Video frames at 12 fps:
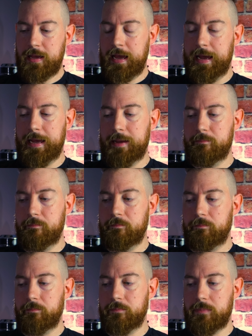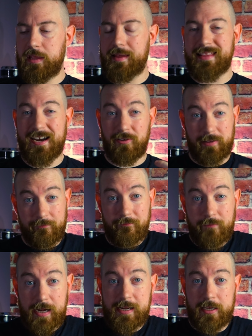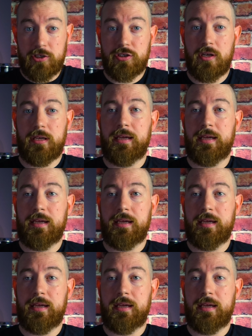And then on the finish,